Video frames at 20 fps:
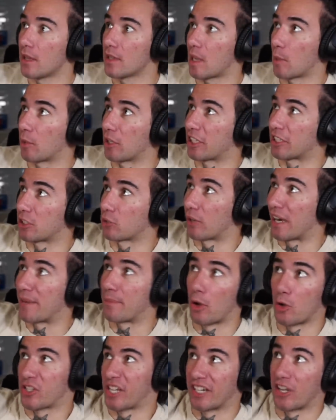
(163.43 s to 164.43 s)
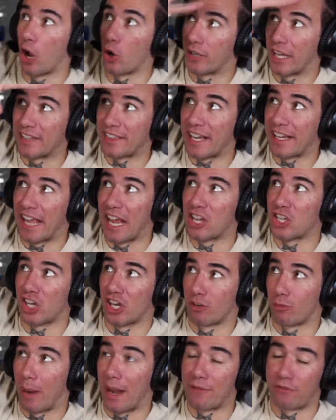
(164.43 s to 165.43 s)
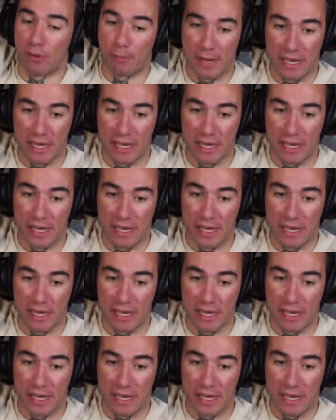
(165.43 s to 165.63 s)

they would look at the rainbow and say, "No, get that gay shit away from